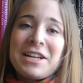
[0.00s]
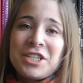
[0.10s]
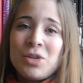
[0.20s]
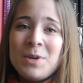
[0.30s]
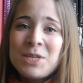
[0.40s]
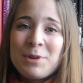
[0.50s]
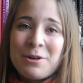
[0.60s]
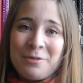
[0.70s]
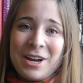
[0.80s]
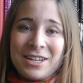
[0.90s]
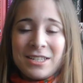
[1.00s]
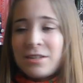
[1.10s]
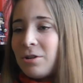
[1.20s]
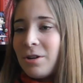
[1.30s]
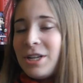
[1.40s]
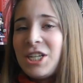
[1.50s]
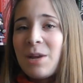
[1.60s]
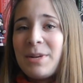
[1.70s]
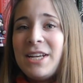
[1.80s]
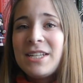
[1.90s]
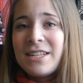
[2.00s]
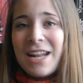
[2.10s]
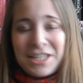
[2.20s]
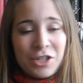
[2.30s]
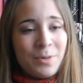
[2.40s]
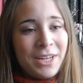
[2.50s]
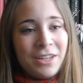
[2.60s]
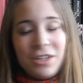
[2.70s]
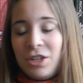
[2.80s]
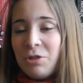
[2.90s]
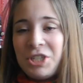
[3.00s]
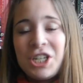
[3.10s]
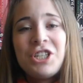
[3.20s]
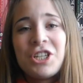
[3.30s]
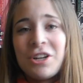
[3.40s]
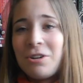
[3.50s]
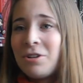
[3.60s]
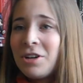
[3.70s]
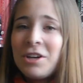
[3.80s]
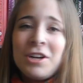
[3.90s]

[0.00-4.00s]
Natsume's Book of Friends, or in Japanese, Natsume Yojincho,